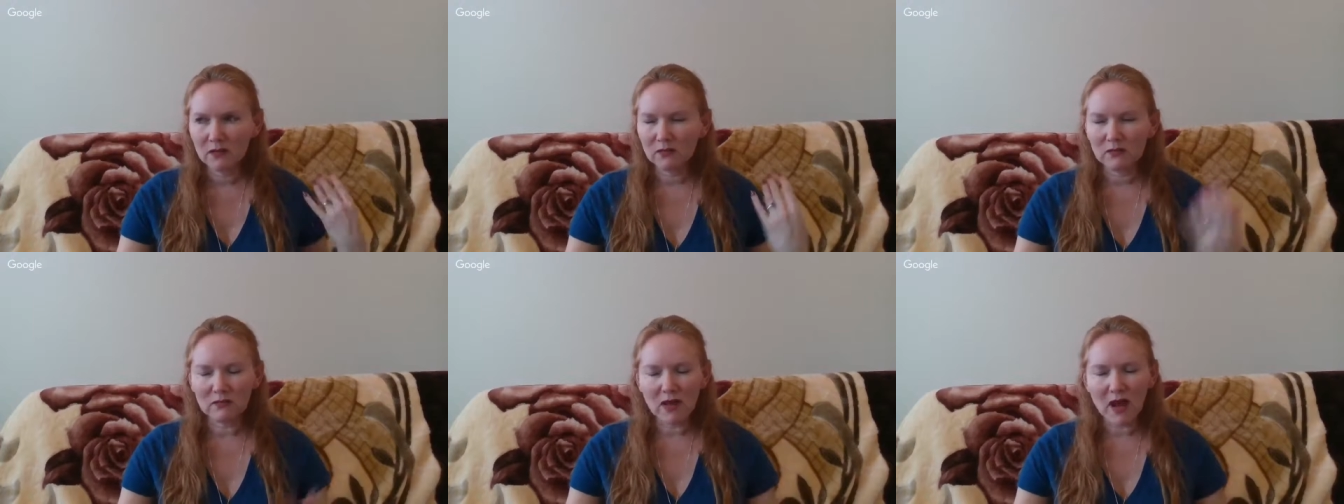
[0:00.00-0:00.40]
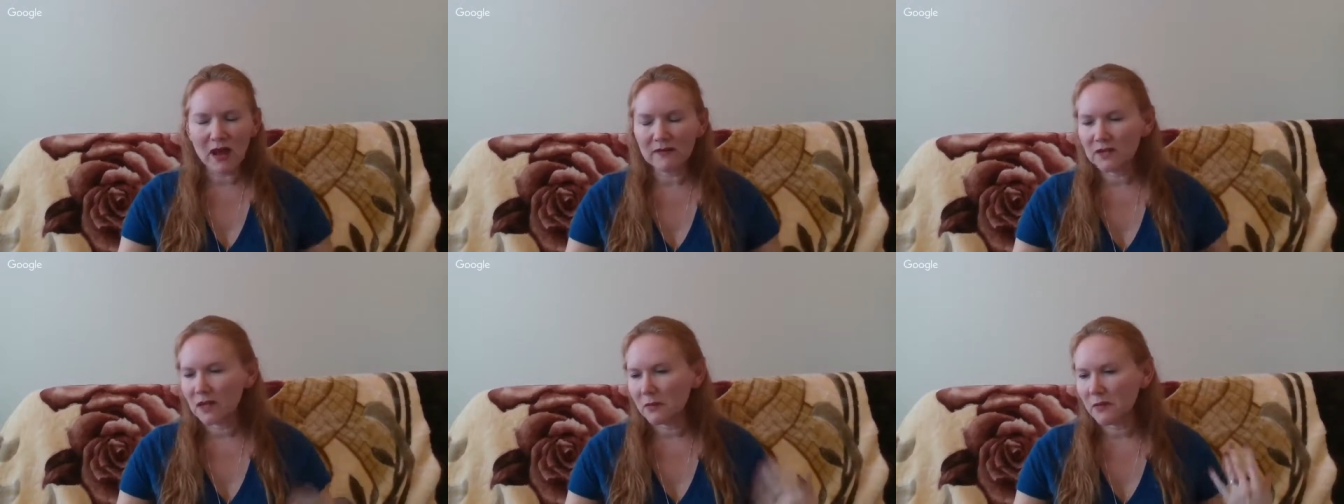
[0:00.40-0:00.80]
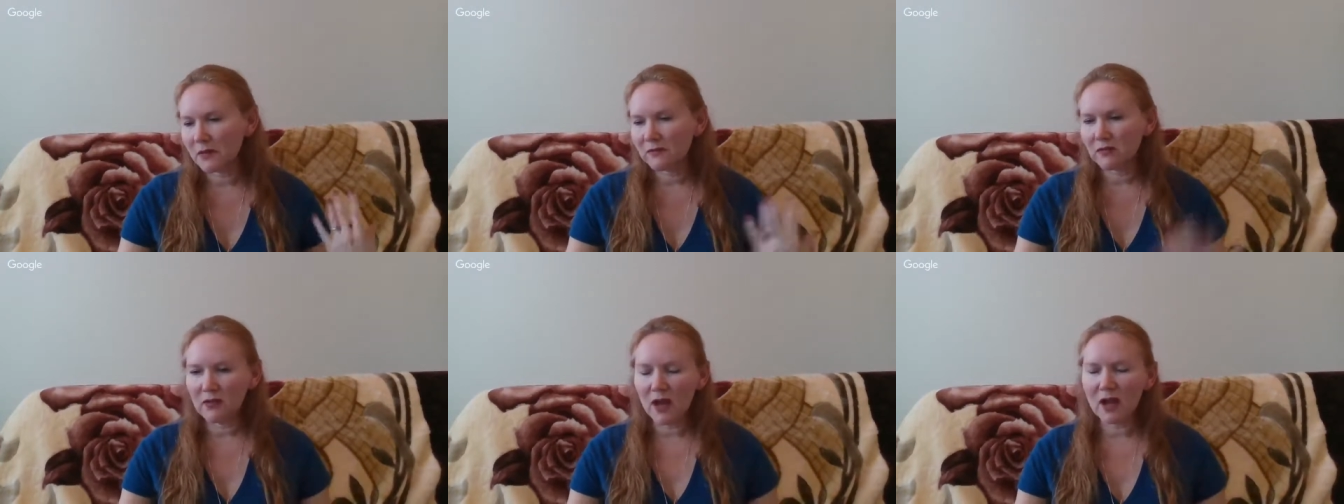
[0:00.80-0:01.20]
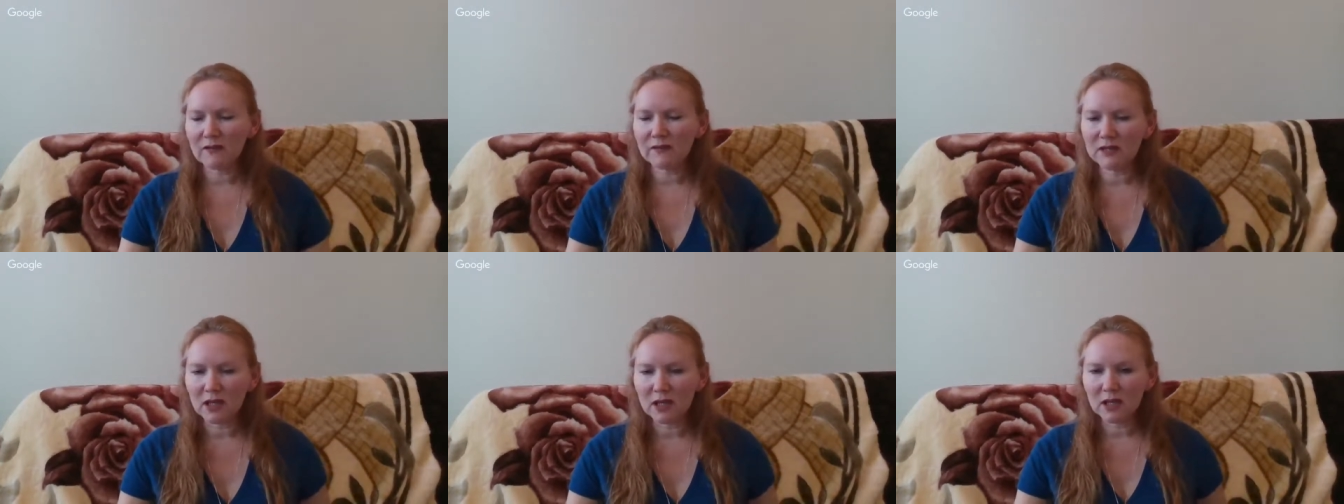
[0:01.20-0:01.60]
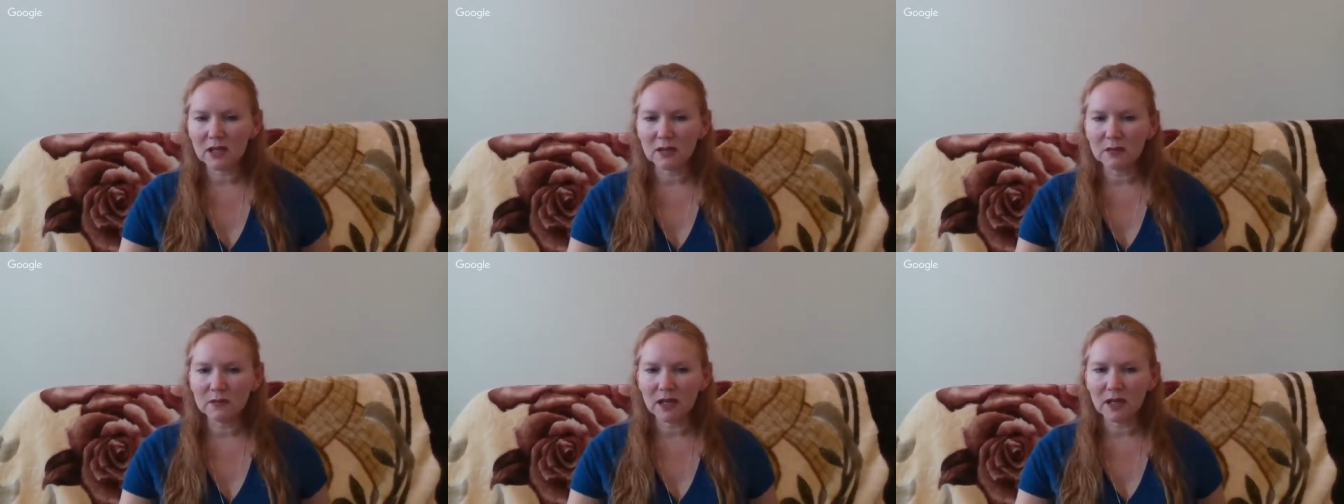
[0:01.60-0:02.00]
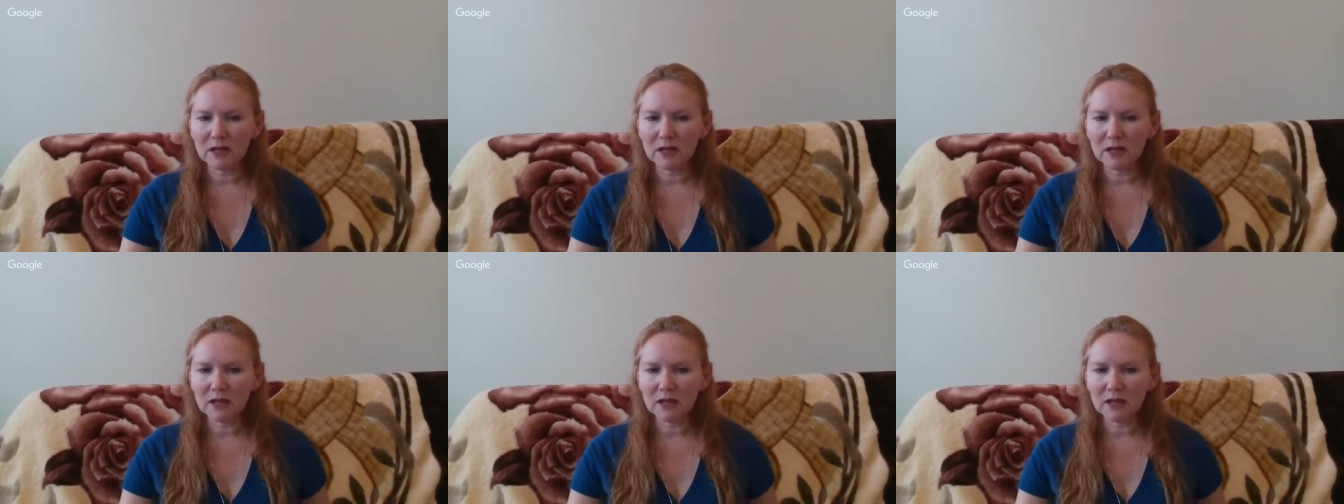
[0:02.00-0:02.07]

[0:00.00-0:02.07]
through lifetime after lifetime.